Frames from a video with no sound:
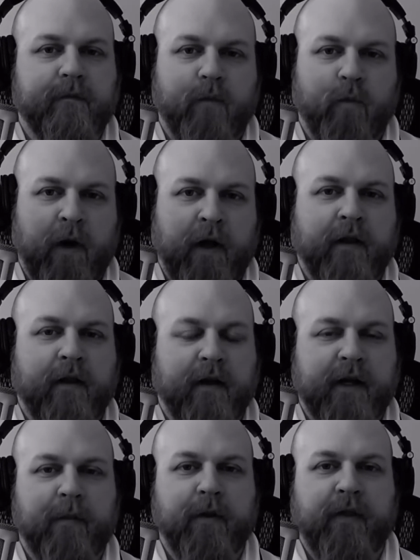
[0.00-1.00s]
Well, a
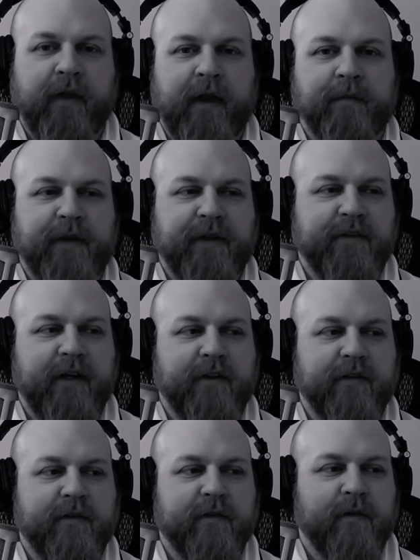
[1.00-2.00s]
couple of the
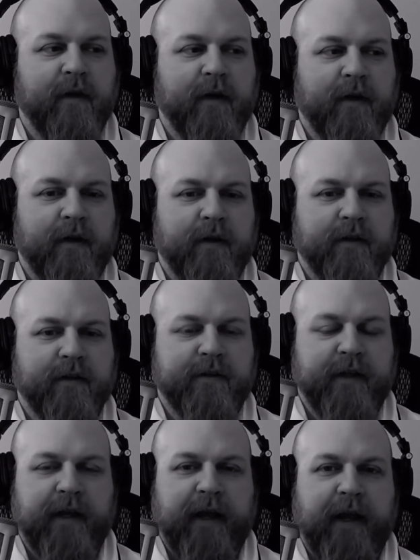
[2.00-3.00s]
NPCs
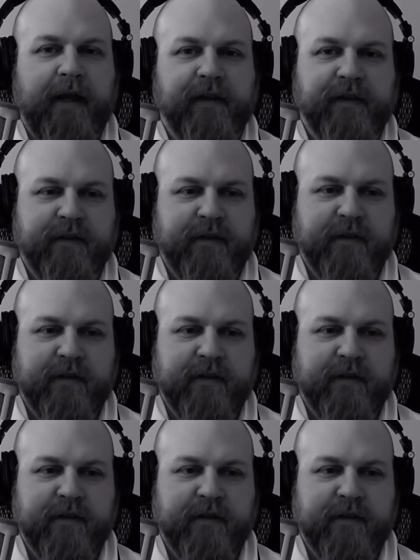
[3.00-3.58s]
said, hey, this